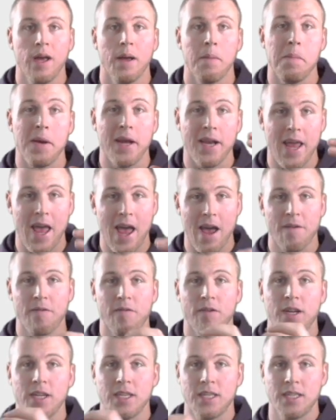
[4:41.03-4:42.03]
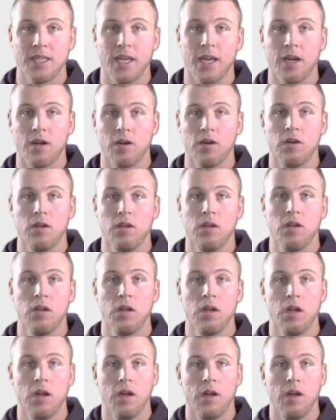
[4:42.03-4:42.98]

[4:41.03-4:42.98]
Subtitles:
meet every single